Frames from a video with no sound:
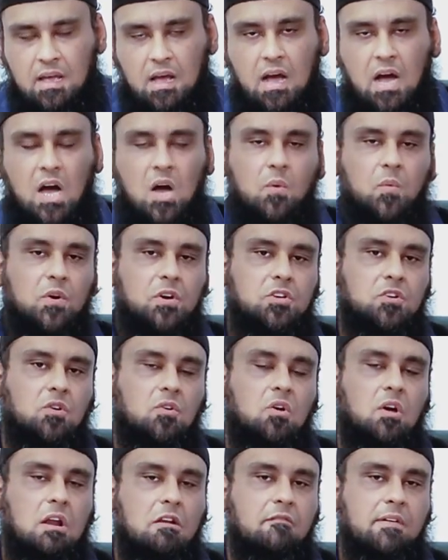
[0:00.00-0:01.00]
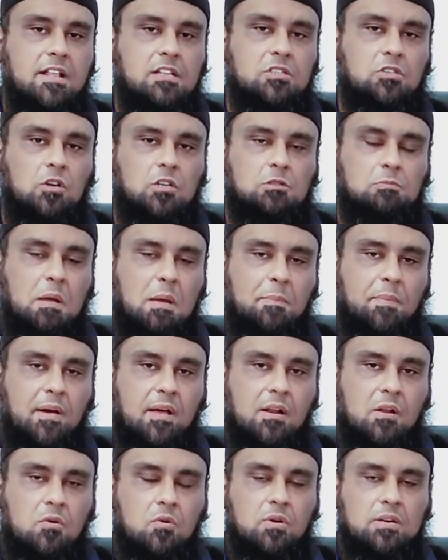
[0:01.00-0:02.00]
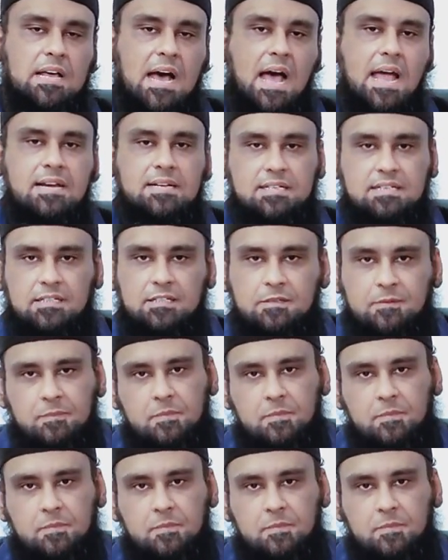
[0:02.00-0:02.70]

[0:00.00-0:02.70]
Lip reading: How would you convince those people who died?